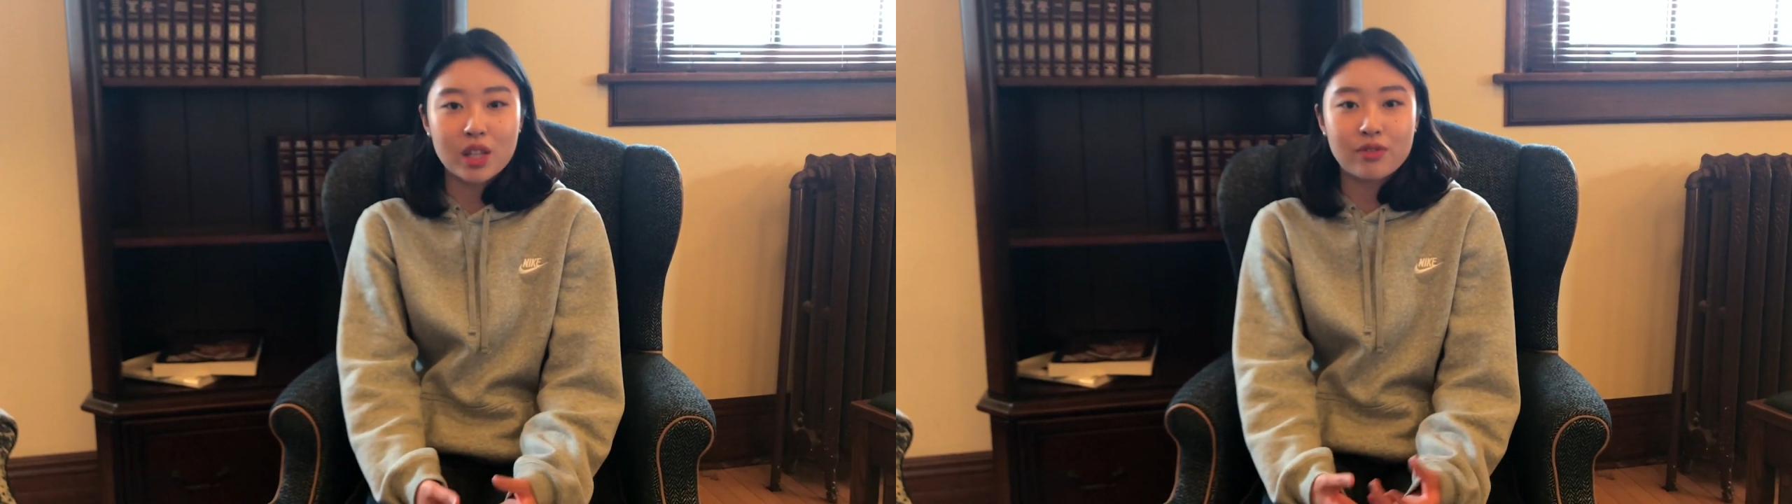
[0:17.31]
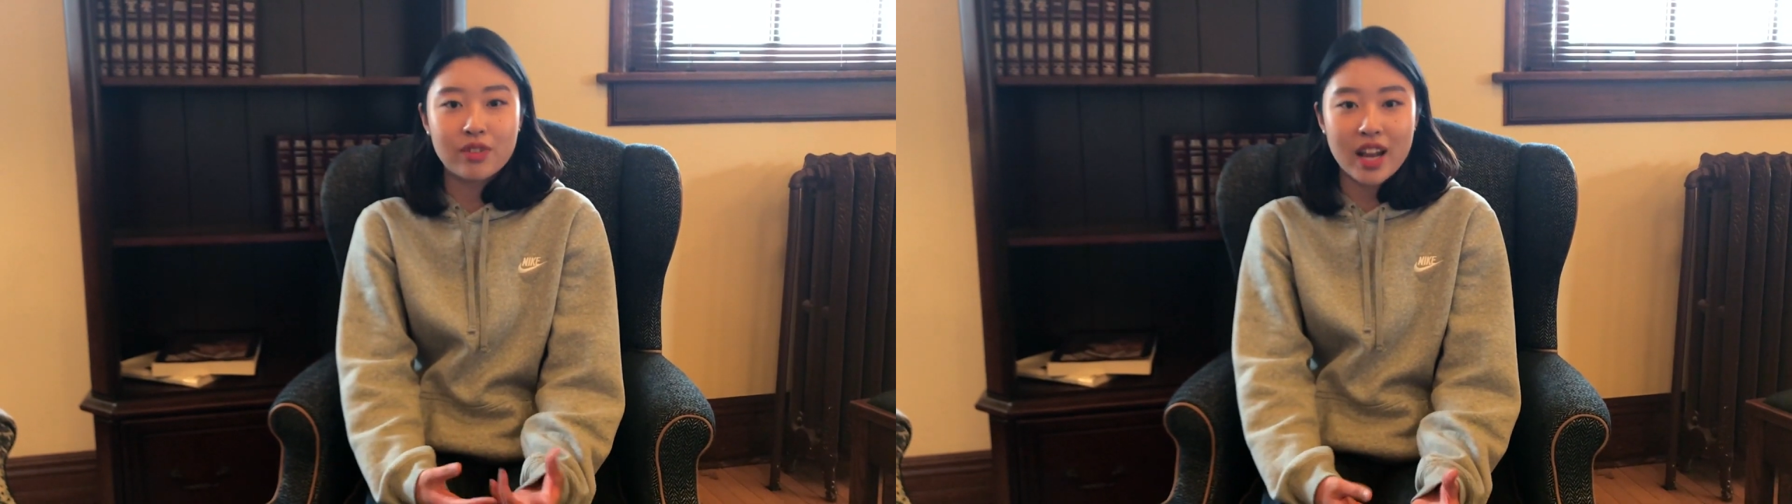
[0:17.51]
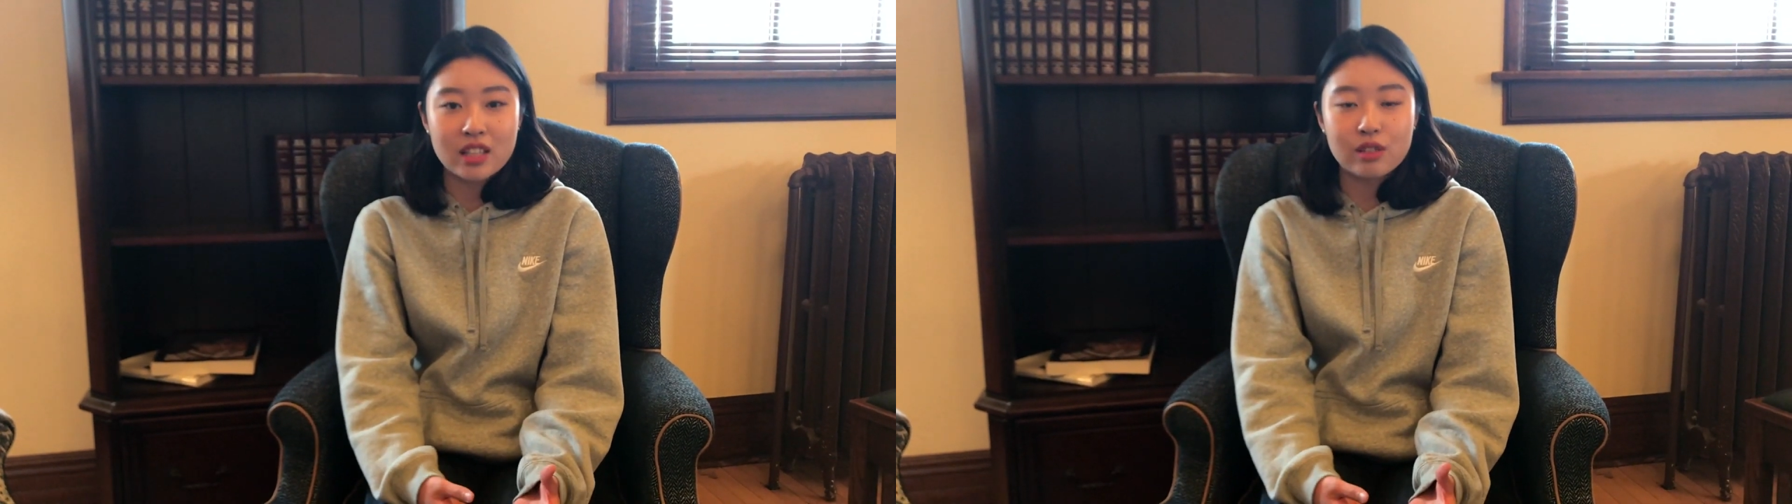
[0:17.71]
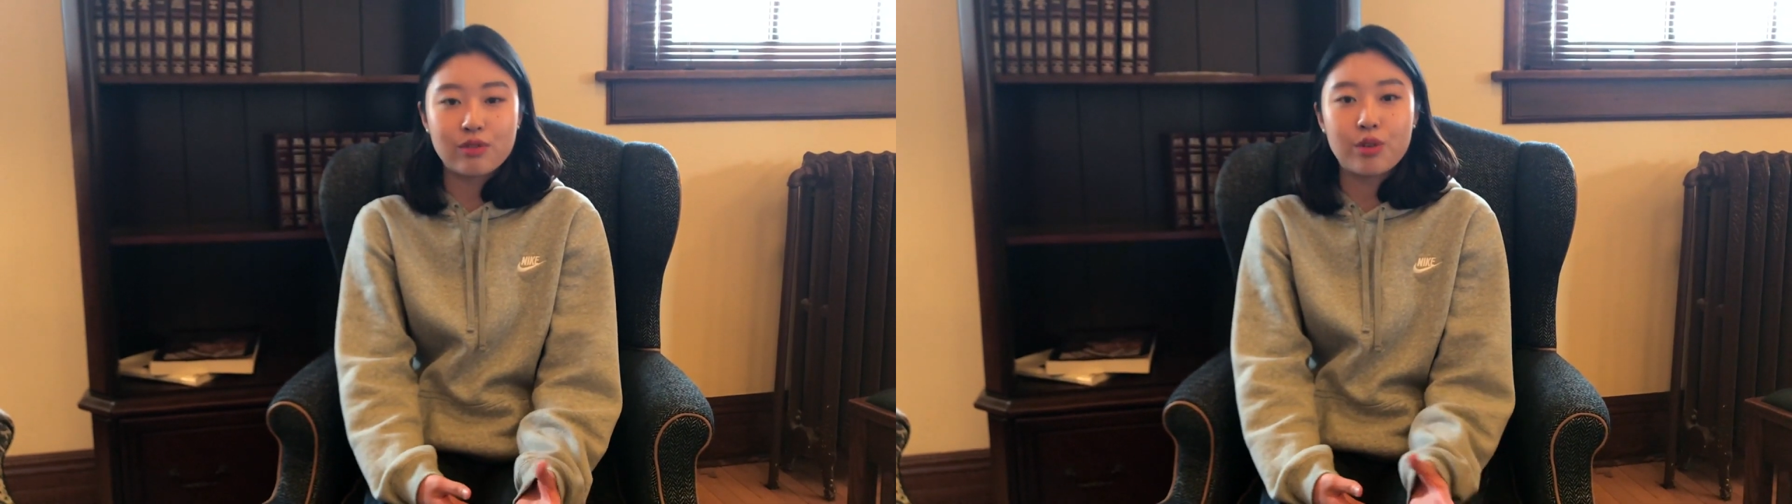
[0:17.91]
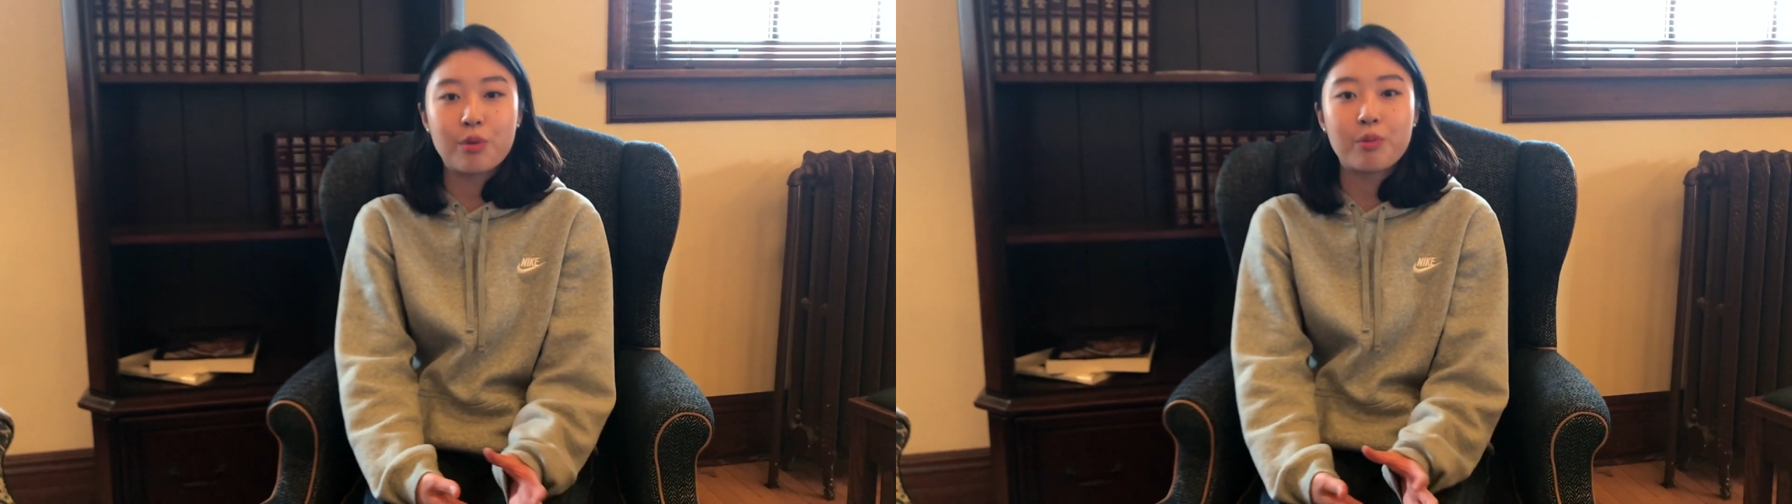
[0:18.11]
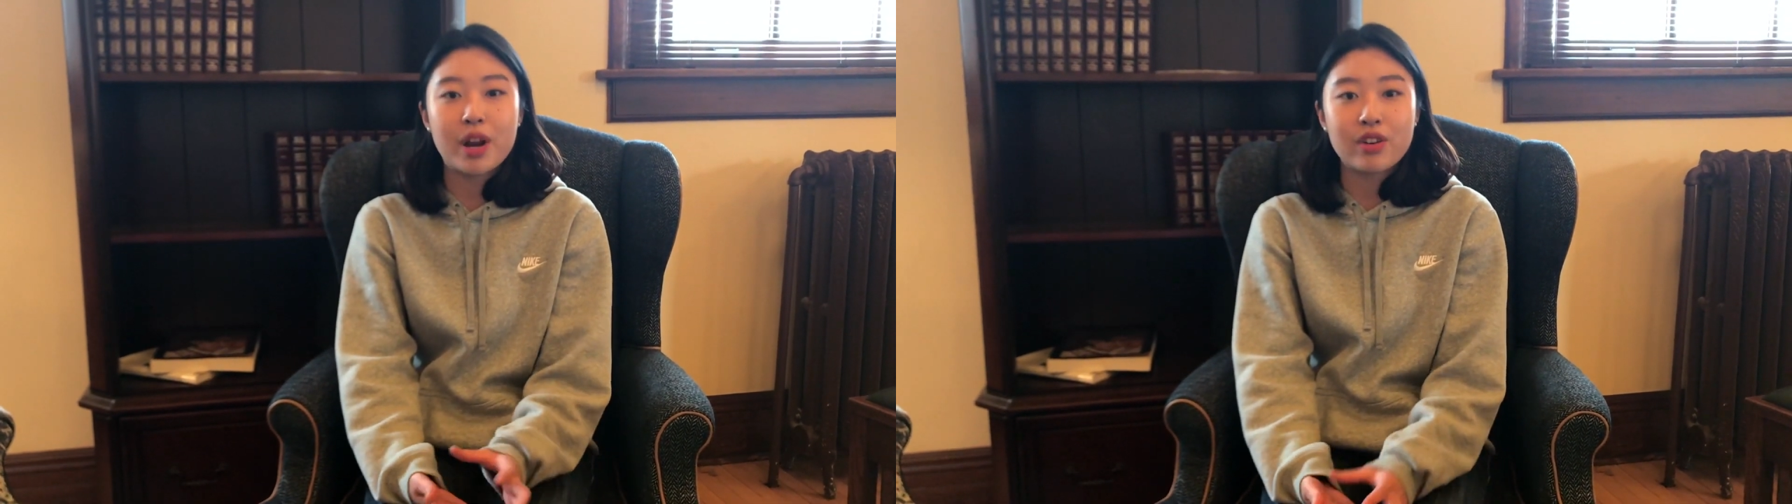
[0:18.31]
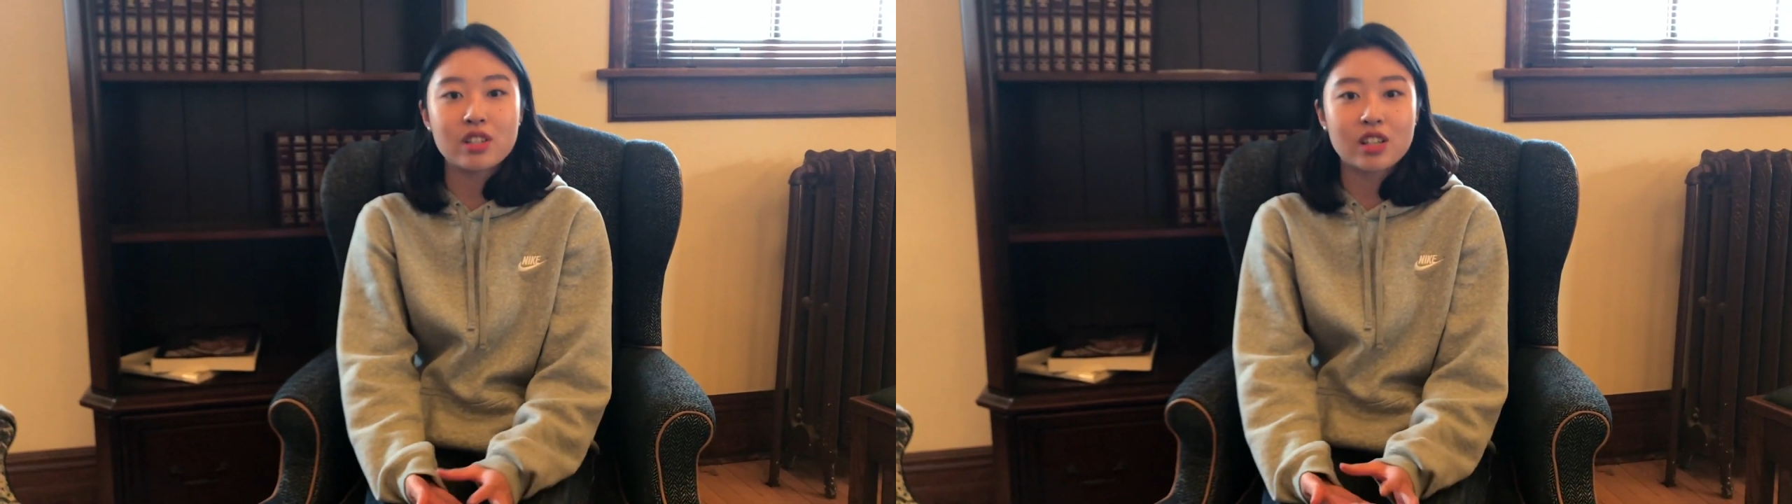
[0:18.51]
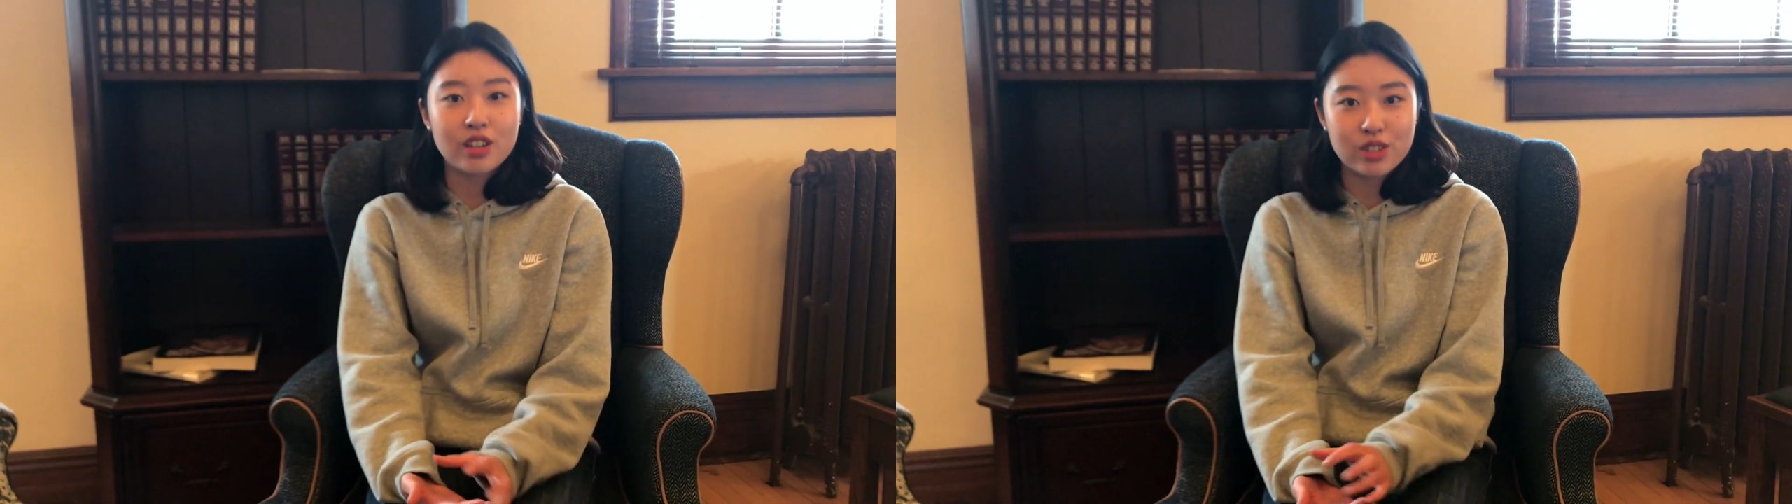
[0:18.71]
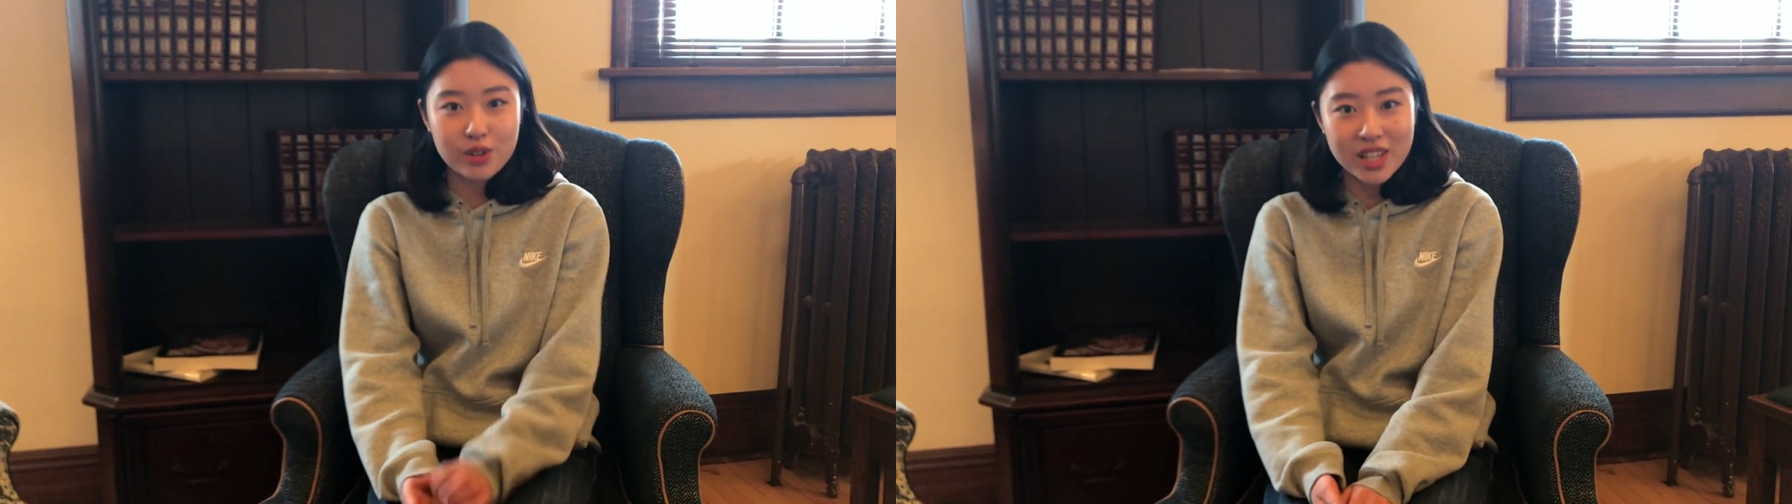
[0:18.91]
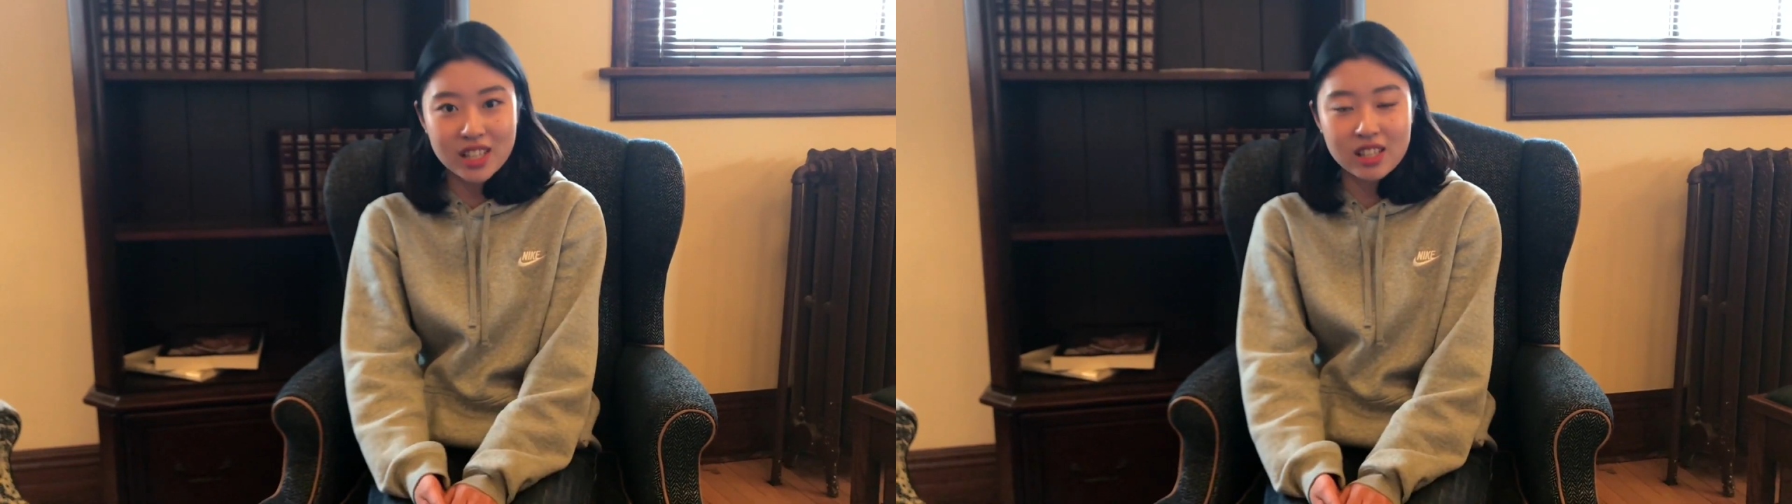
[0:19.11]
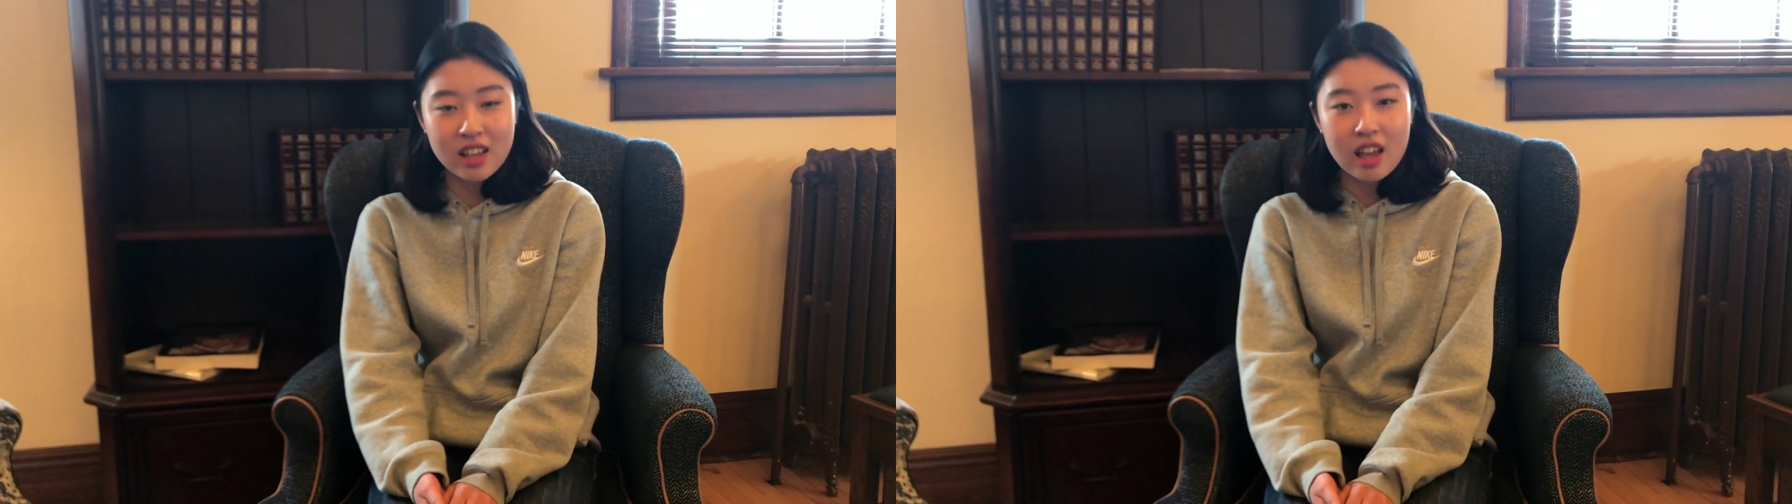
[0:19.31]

with friends from various countries?